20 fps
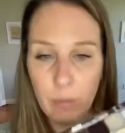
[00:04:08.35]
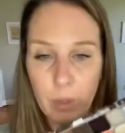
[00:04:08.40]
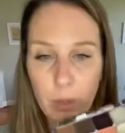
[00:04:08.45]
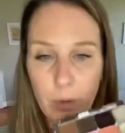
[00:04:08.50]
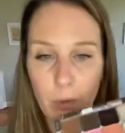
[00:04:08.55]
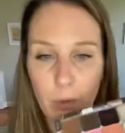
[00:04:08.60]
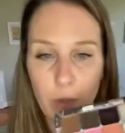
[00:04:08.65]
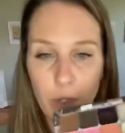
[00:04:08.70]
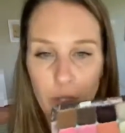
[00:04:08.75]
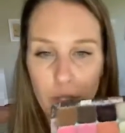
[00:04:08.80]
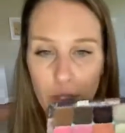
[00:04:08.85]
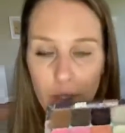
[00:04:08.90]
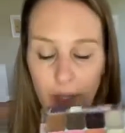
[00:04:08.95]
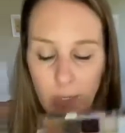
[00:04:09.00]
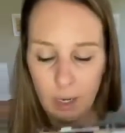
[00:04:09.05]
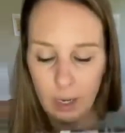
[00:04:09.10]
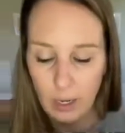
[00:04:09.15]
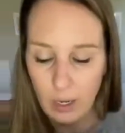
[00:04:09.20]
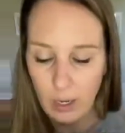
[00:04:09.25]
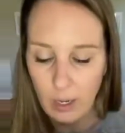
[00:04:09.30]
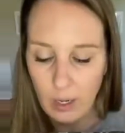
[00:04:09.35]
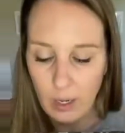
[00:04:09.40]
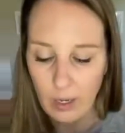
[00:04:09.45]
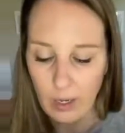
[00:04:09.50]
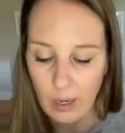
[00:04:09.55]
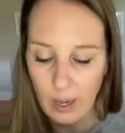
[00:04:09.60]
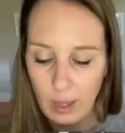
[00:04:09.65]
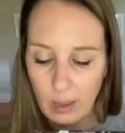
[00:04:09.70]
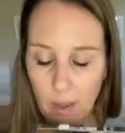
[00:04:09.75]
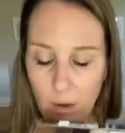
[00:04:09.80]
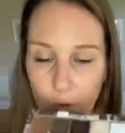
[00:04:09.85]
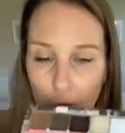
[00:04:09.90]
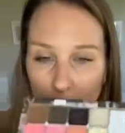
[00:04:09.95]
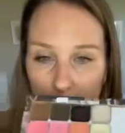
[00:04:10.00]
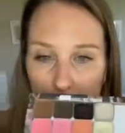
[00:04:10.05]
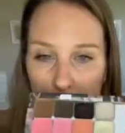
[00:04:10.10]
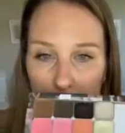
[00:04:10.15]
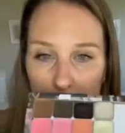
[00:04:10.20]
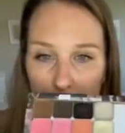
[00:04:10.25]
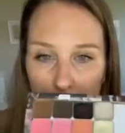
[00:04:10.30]
which is the yellow
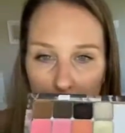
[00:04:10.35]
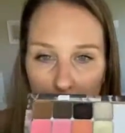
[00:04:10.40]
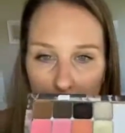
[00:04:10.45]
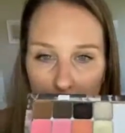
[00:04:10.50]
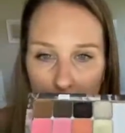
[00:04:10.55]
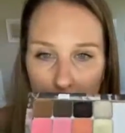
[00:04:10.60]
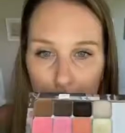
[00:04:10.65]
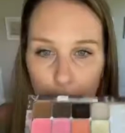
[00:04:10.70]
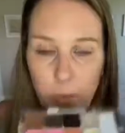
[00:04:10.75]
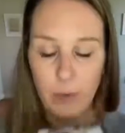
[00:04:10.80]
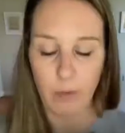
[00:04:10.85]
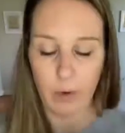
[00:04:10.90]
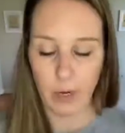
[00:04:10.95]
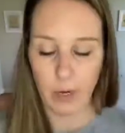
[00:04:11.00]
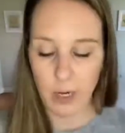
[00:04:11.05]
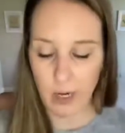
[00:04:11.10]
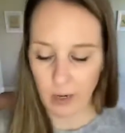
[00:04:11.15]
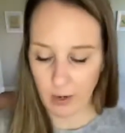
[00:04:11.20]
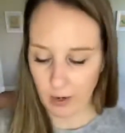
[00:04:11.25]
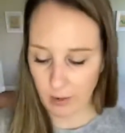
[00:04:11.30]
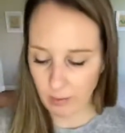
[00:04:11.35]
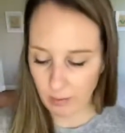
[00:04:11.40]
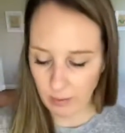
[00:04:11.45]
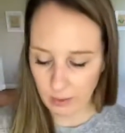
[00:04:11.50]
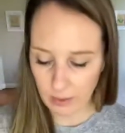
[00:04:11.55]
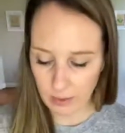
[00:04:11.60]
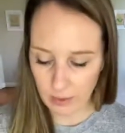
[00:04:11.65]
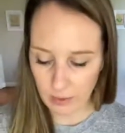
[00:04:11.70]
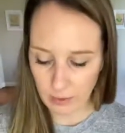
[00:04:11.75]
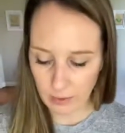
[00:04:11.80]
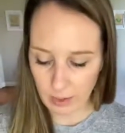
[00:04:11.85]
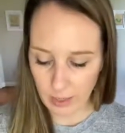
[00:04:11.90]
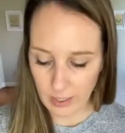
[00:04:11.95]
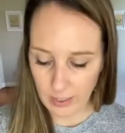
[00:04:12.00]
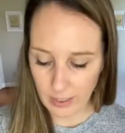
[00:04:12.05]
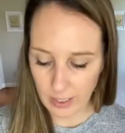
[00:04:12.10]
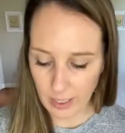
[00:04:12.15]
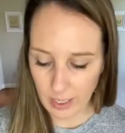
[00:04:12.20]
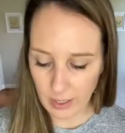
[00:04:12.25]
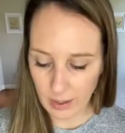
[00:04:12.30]
orange one right here, this
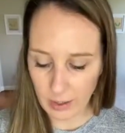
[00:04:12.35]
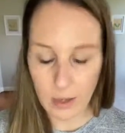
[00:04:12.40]
crazy